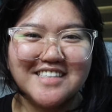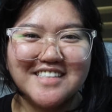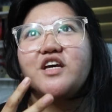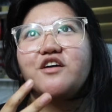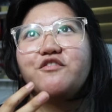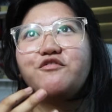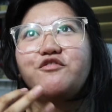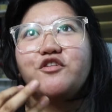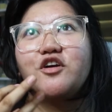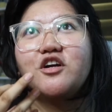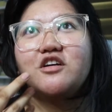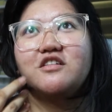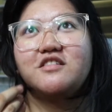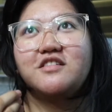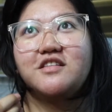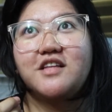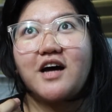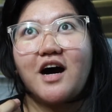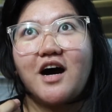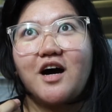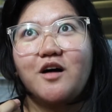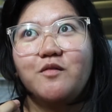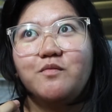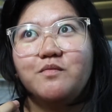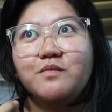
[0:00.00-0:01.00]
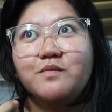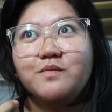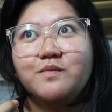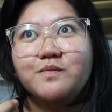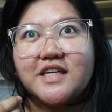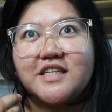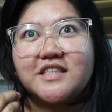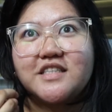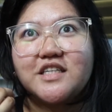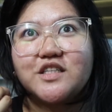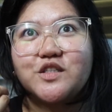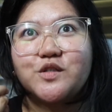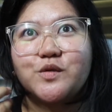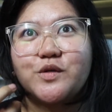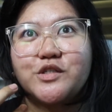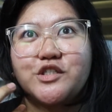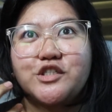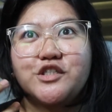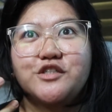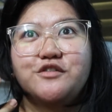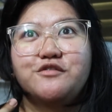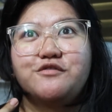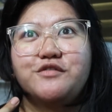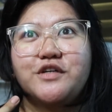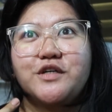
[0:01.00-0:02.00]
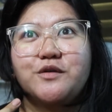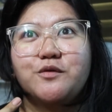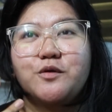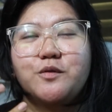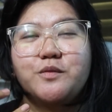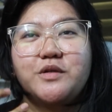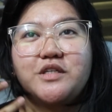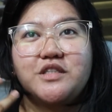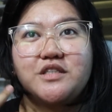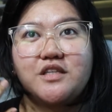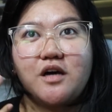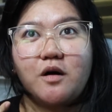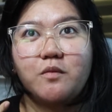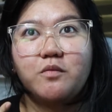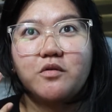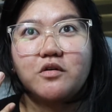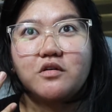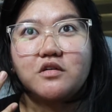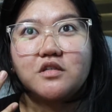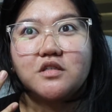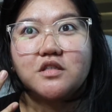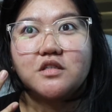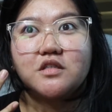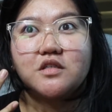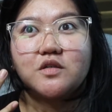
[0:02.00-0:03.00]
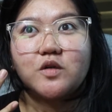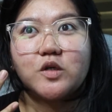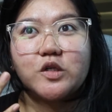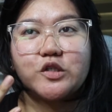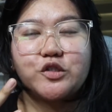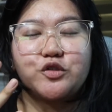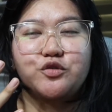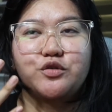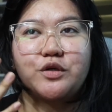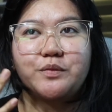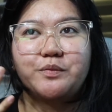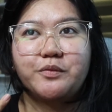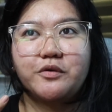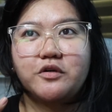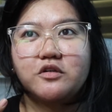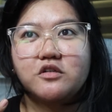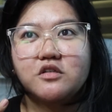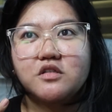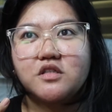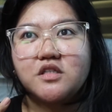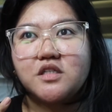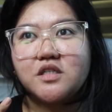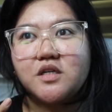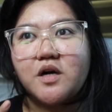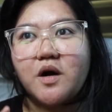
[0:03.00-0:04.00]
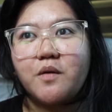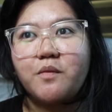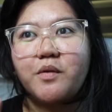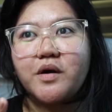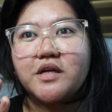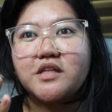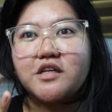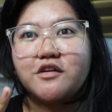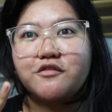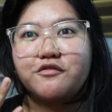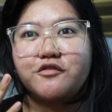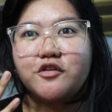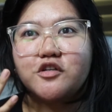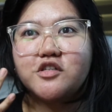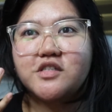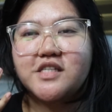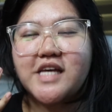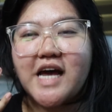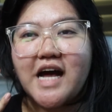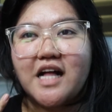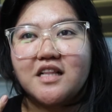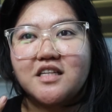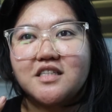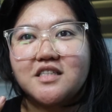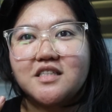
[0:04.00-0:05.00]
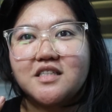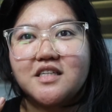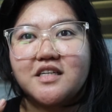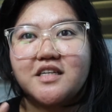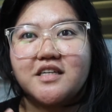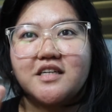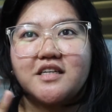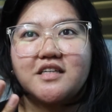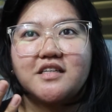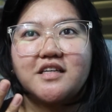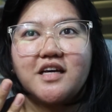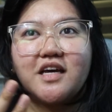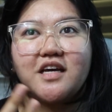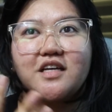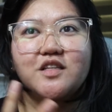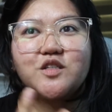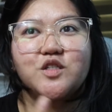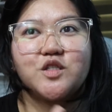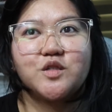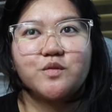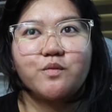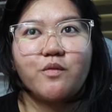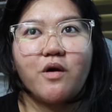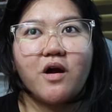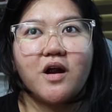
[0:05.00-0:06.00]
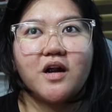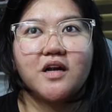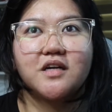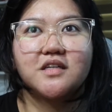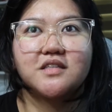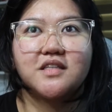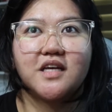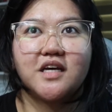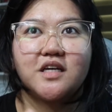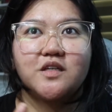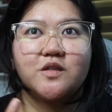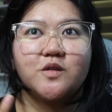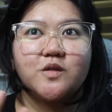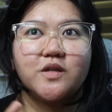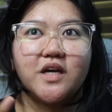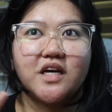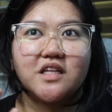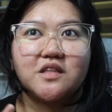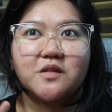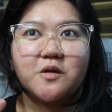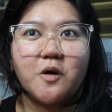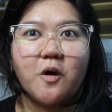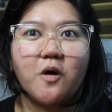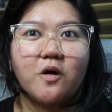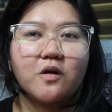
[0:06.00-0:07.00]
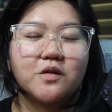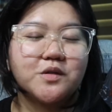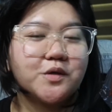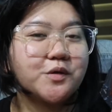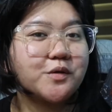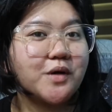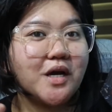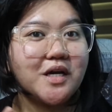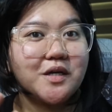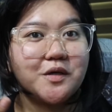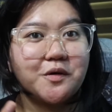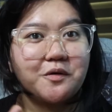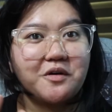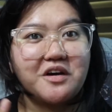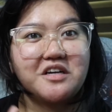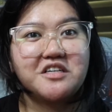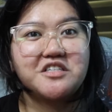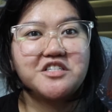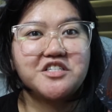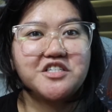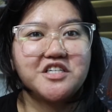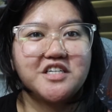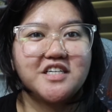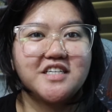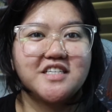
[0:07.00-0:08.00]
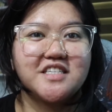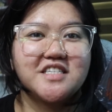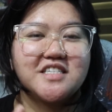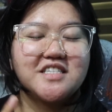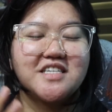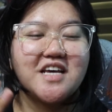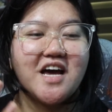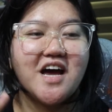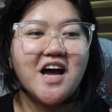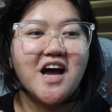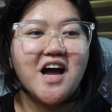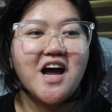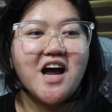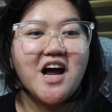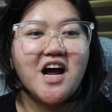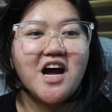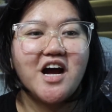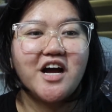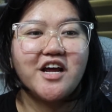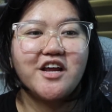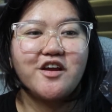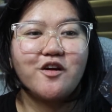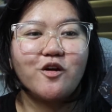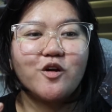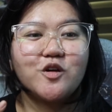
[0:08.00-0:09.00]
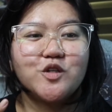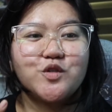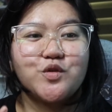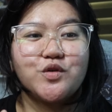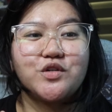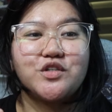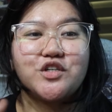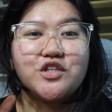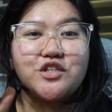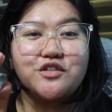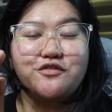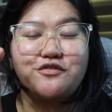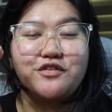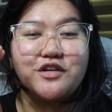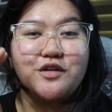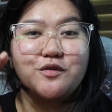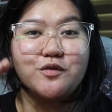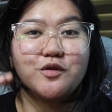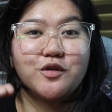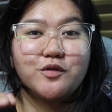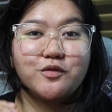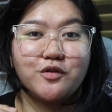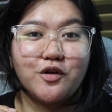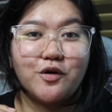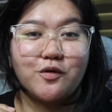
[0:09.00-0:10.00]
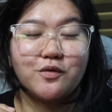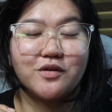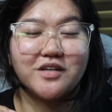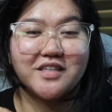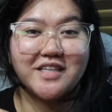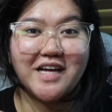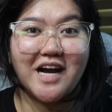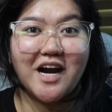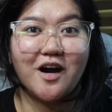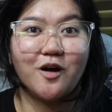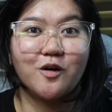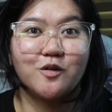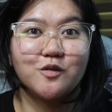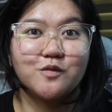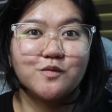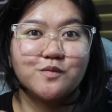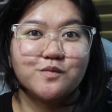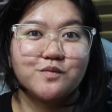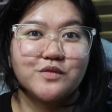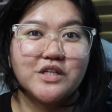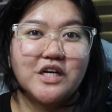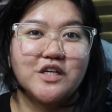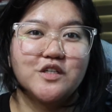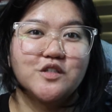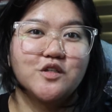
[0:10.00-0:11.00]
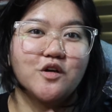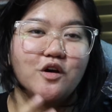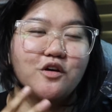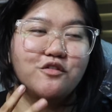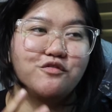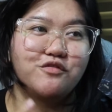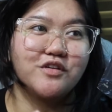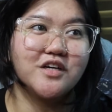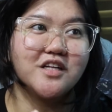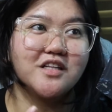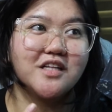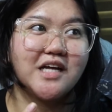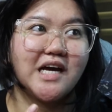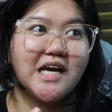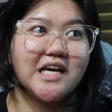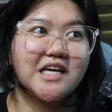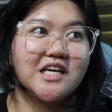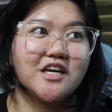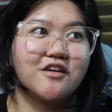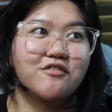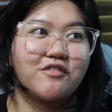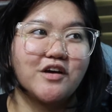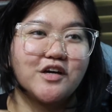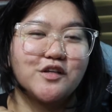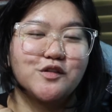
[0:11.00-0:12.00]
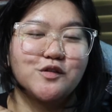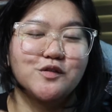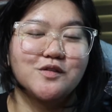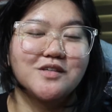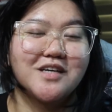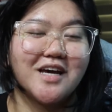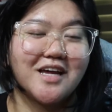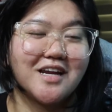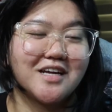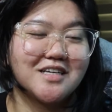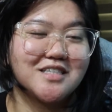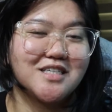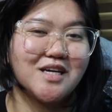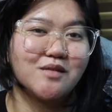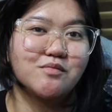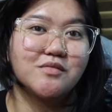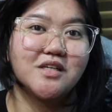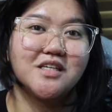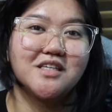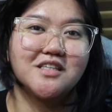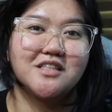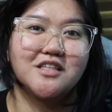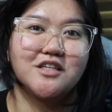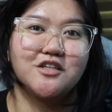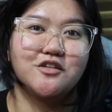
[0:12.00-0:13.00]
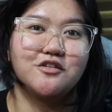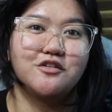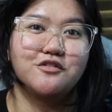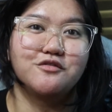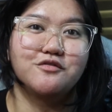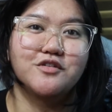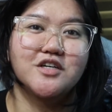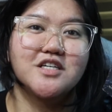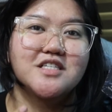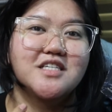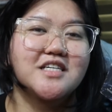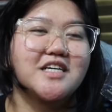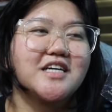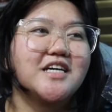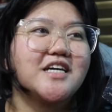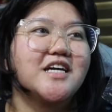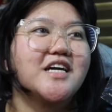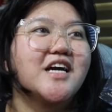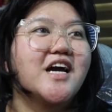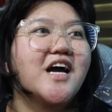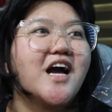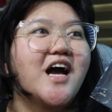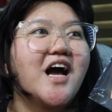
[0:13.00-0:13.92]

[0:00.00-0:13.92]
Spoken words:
If you're dumb, the tuition fee will be doubled or tripled, but if you're talented and smart and you get all the right questions, your tuition fee will lower down. So I feel like if I do get accepted in the university,